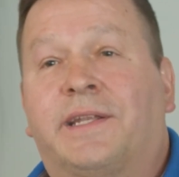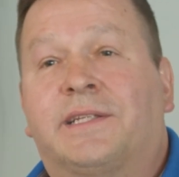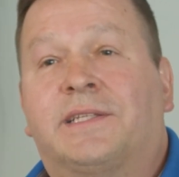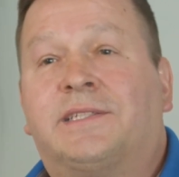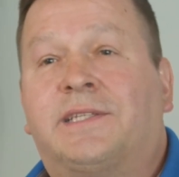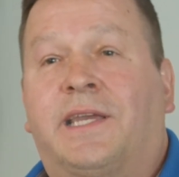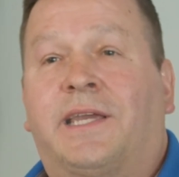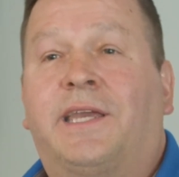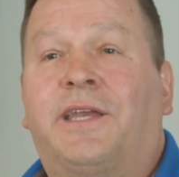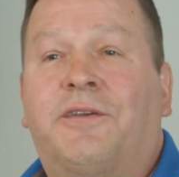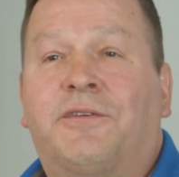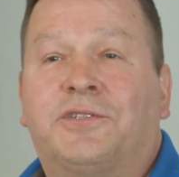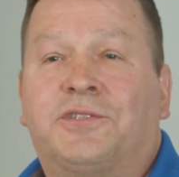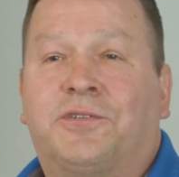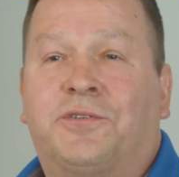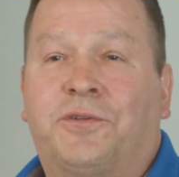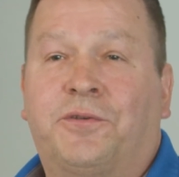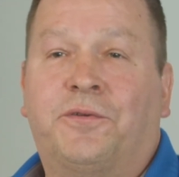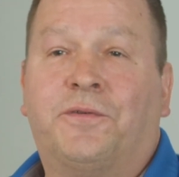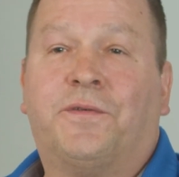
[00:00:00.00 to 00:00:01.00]
and say, here's
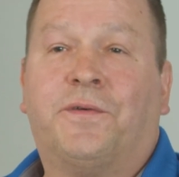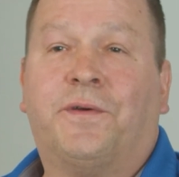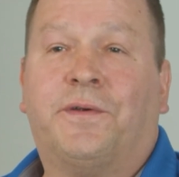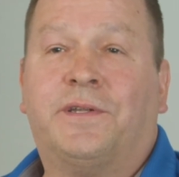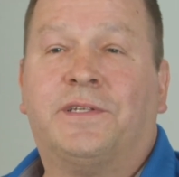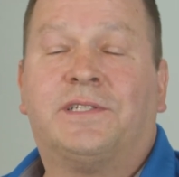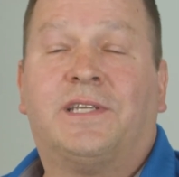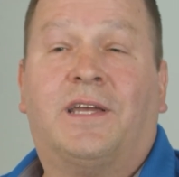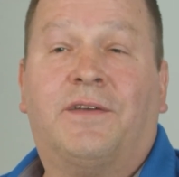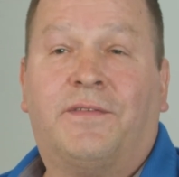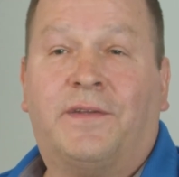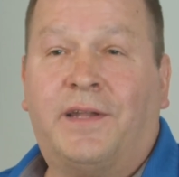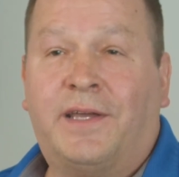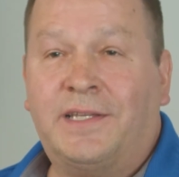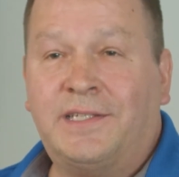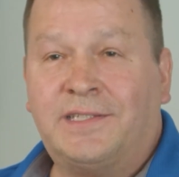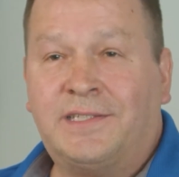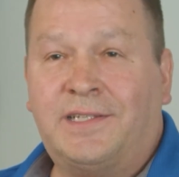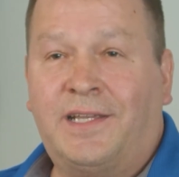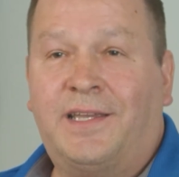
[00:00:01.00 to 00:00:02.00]
your new furnace, have a
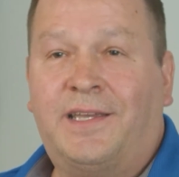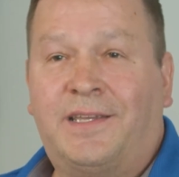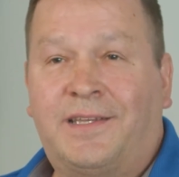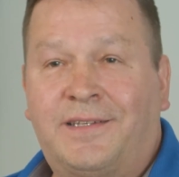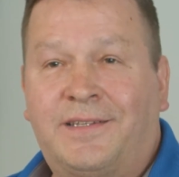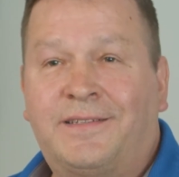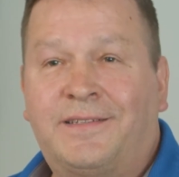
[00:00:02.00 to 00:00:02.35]
nice day.